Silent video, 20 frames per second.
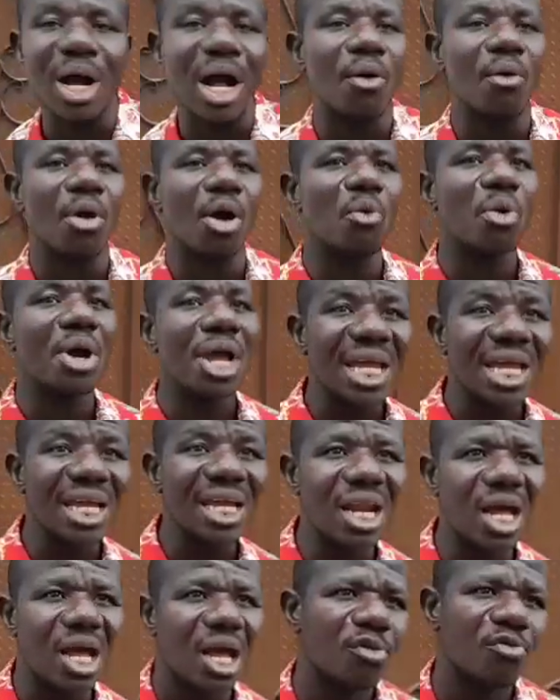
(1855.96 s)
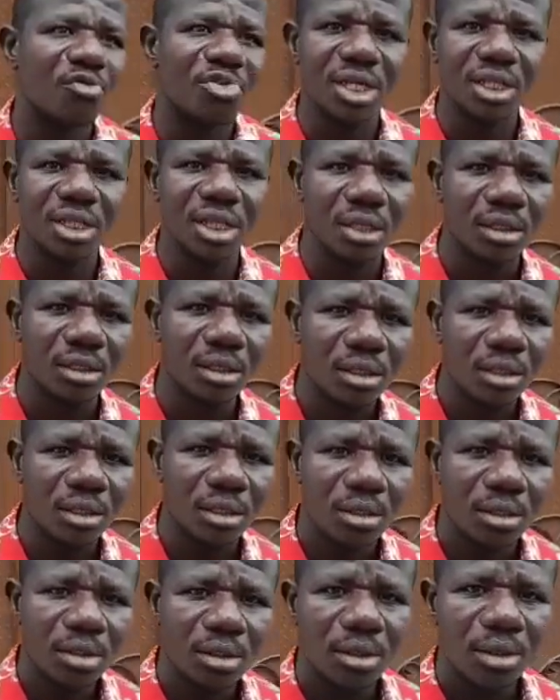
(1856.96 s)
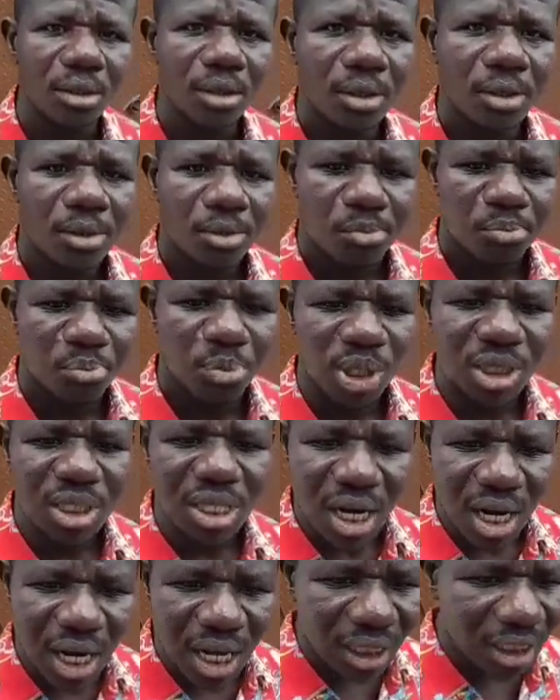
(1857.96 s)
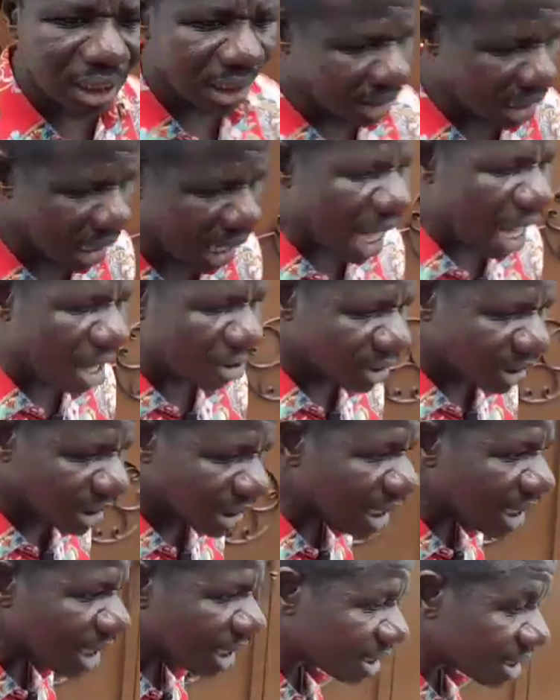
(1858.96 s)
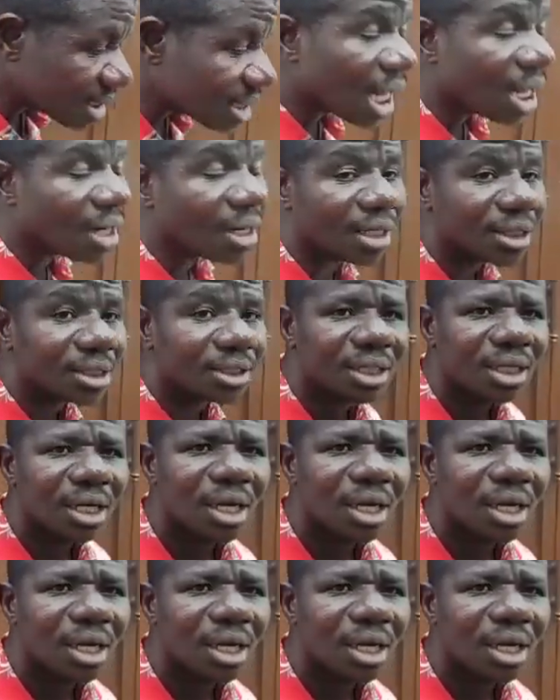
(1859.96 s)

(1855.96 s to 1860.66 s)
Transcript: our way in everything. But they have seen it now that